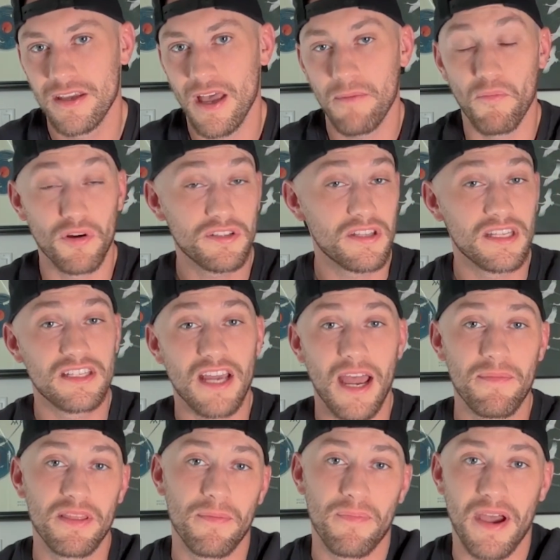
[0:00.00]
Most of the
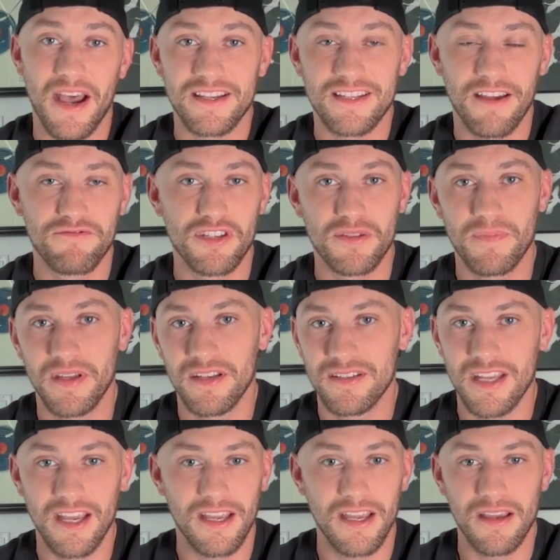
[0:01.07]
time in the past, I've just been
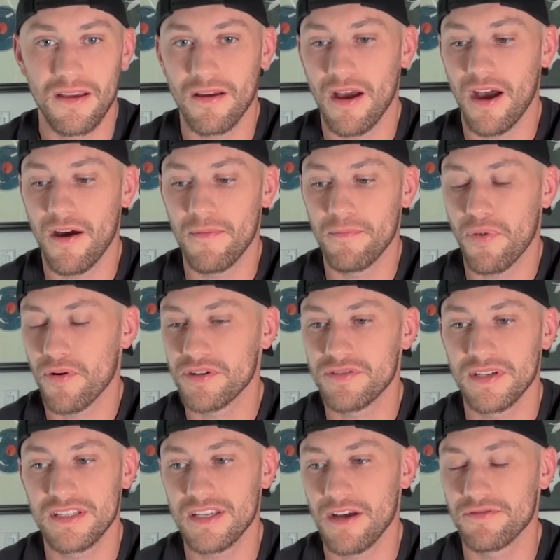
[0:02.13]
taking
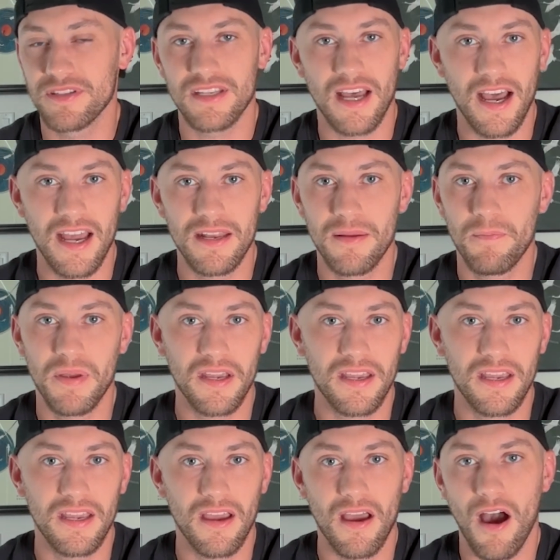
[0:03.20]
portraits outside,
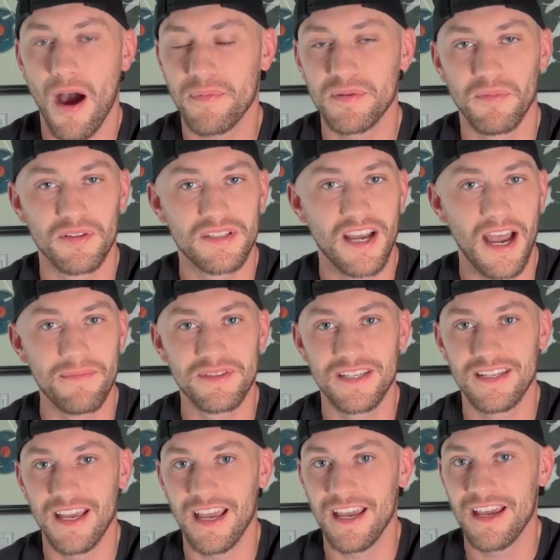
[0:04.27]
picking optimal times a
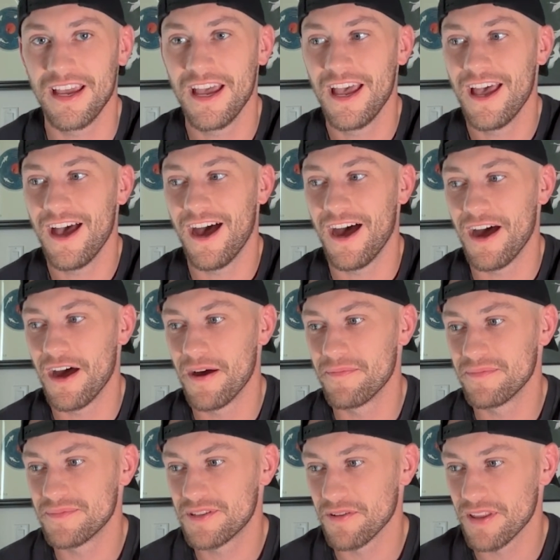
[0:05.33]
day,
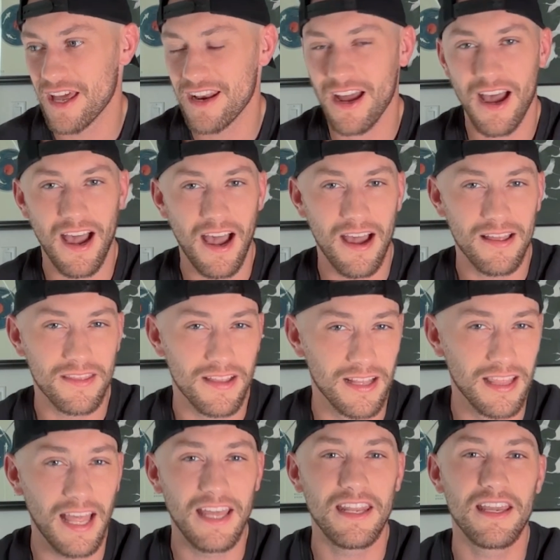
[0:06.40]
so that the
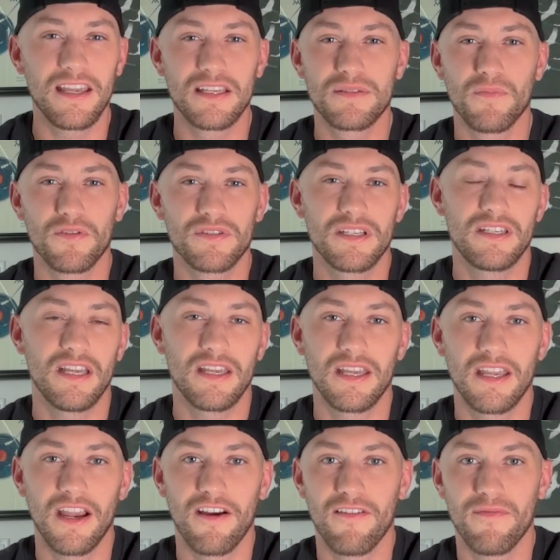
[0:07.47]
lighting is mostly
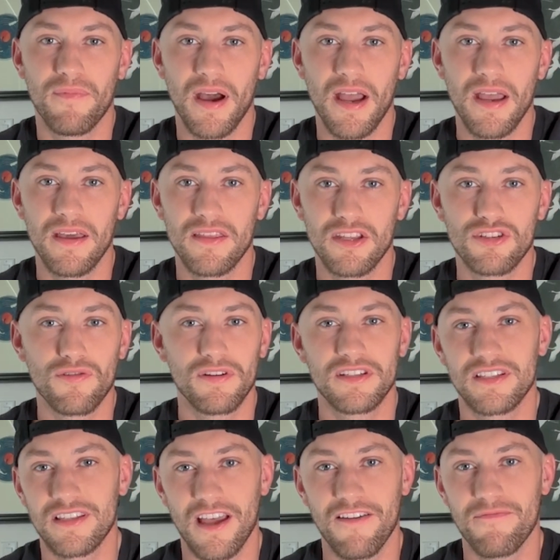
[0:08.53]
taken care of by the
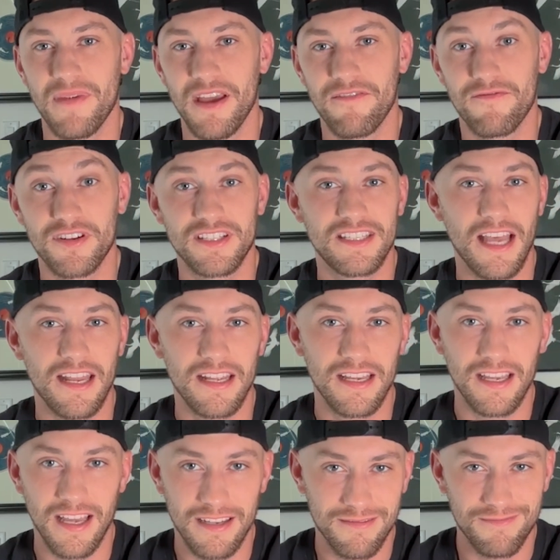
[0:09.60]
choices that I've made for
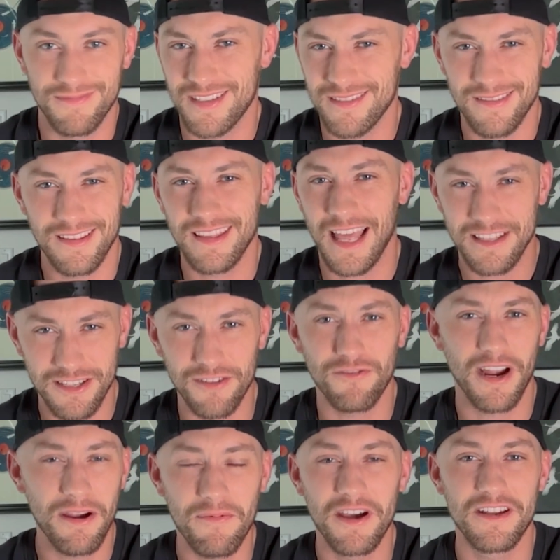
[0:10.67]
setting. And that's a
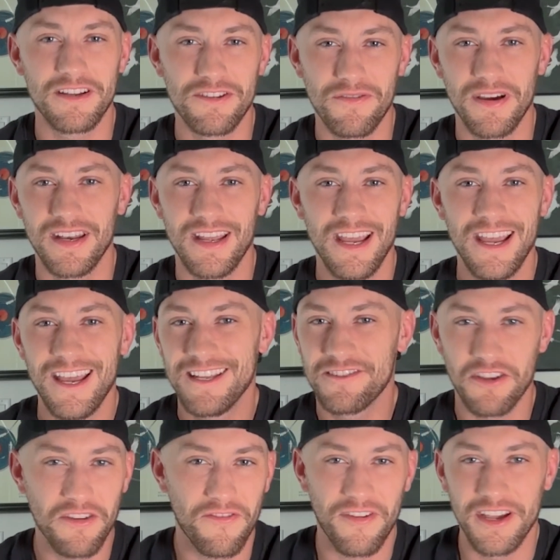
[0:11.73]
great way to do it
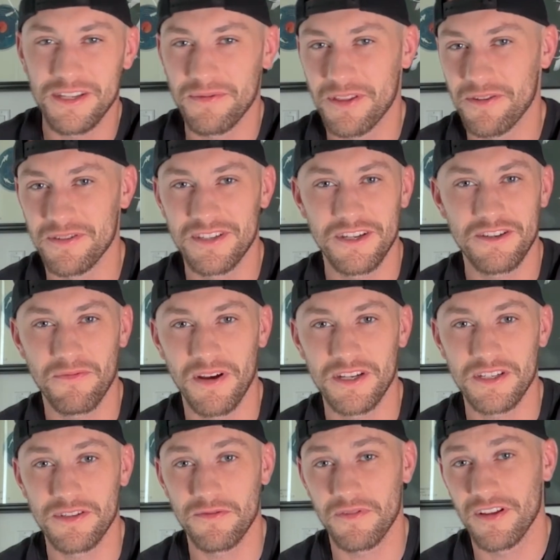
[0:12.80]
until you're faced with those
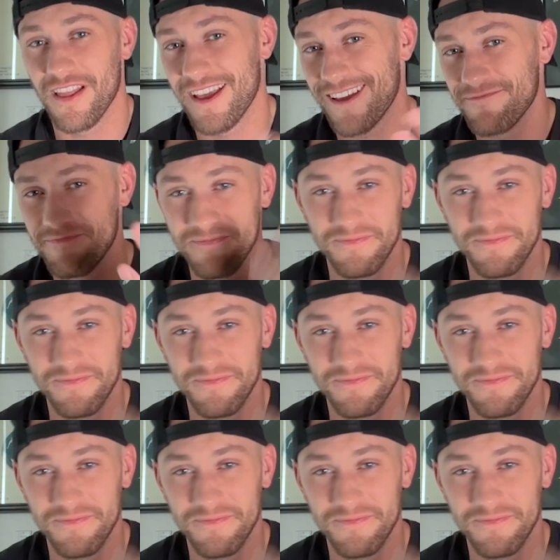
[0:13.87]
situations where you're like,